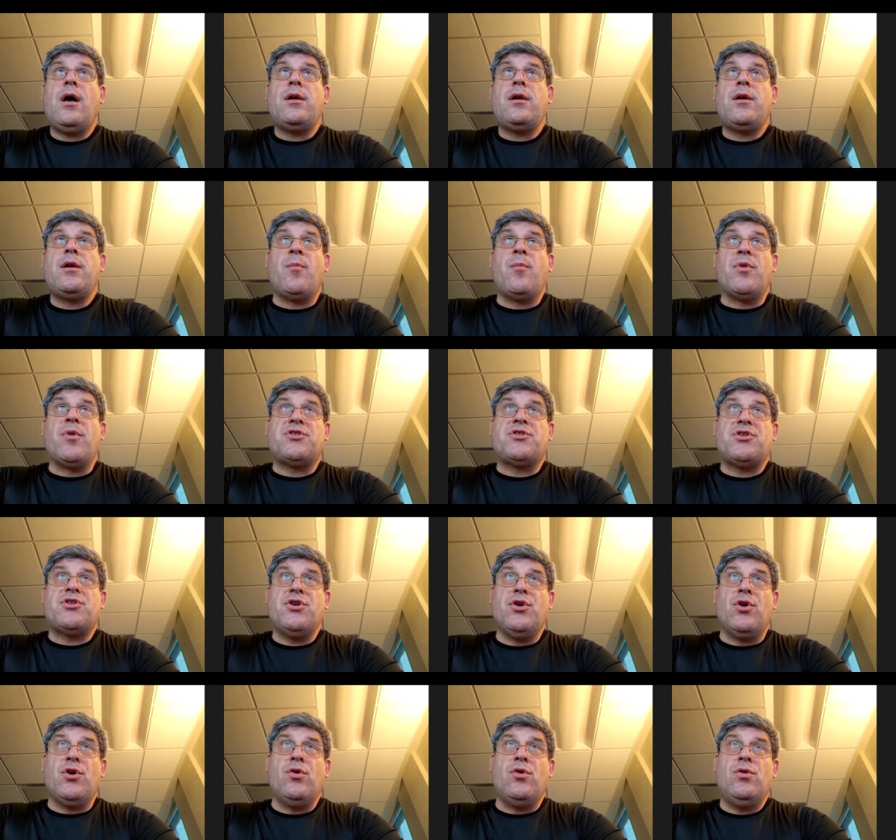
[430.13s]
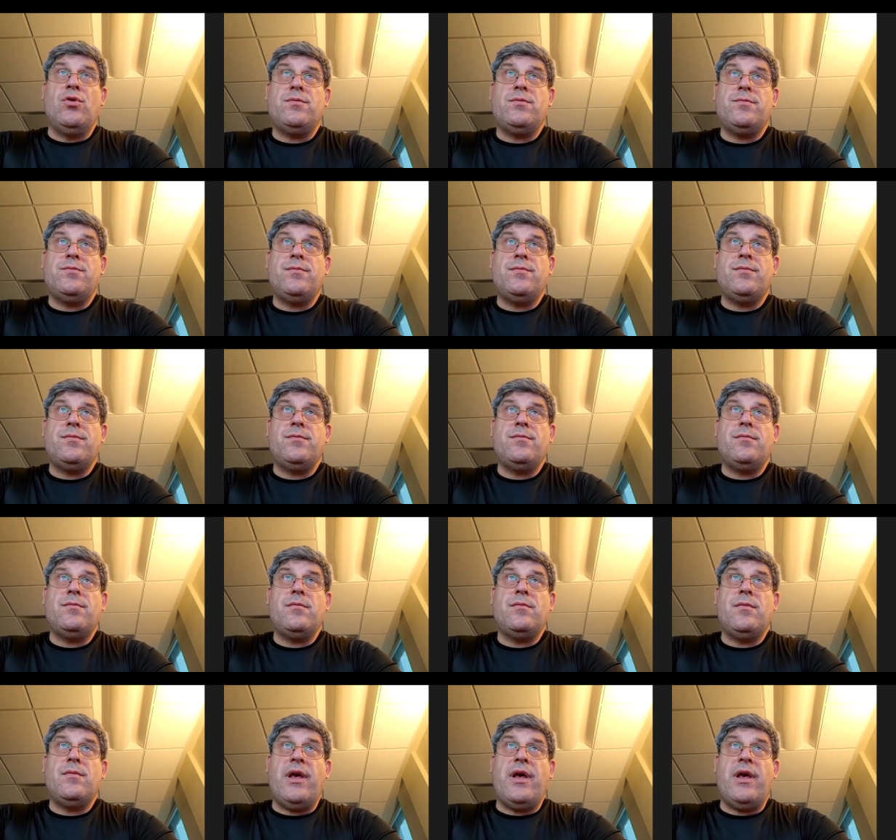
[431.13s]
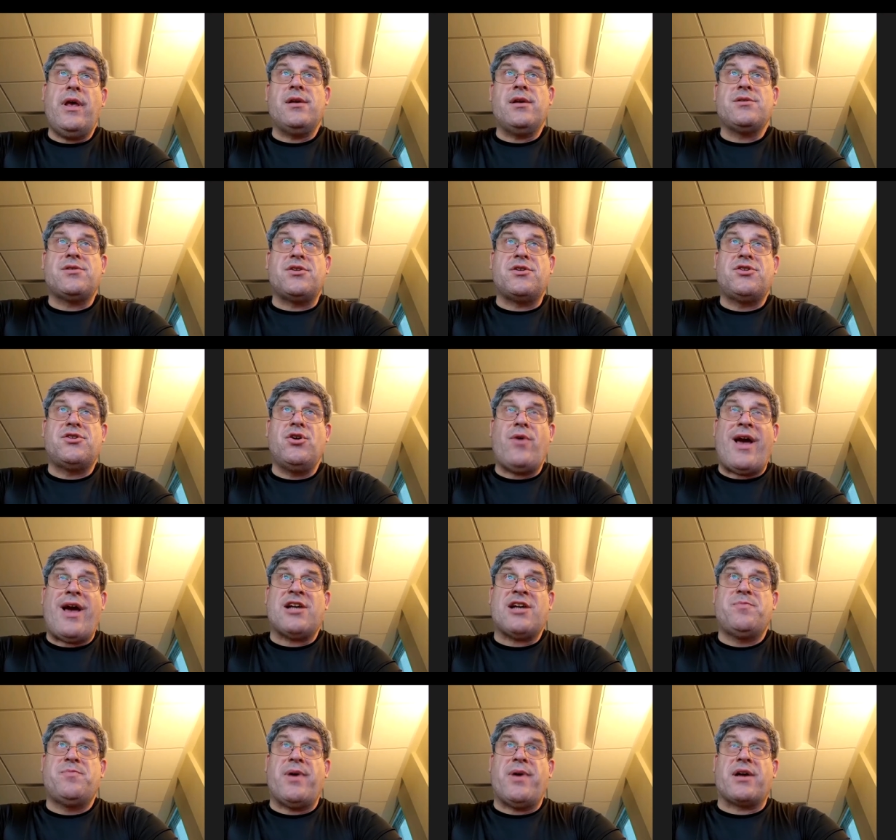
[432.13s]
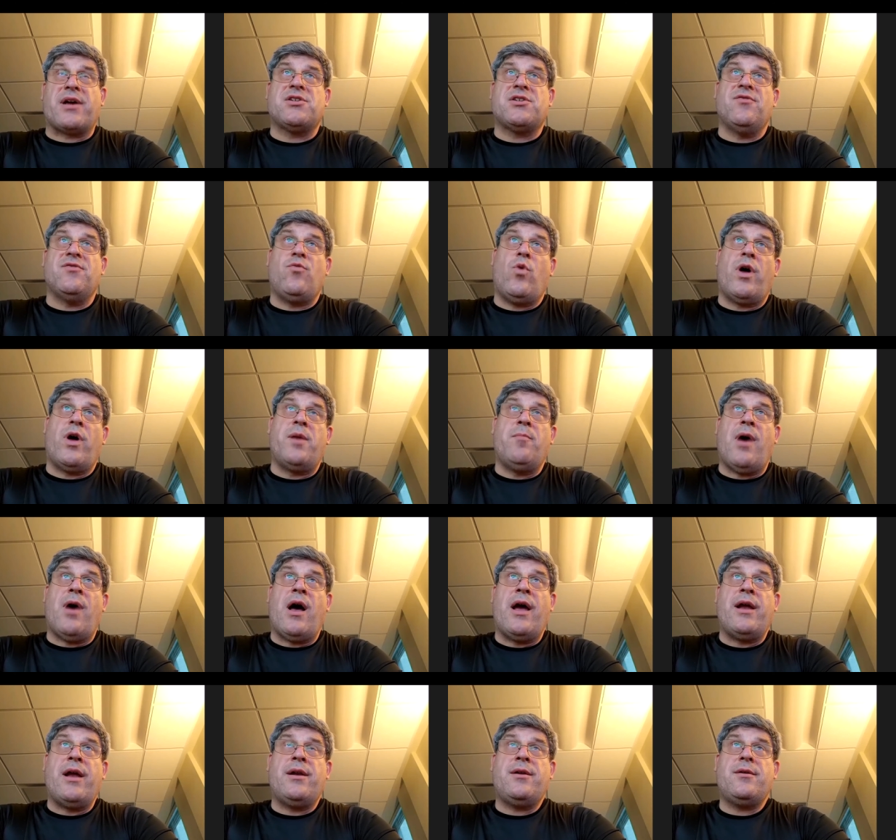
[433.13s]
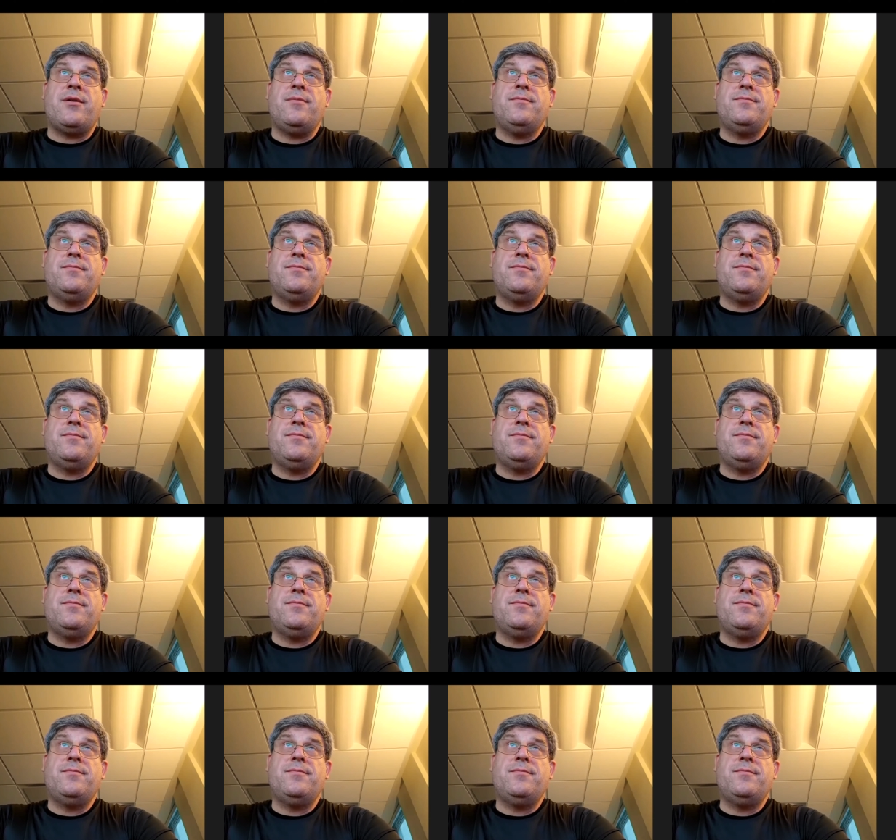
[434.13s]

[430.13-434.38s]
Number two is the two aspects of one mind.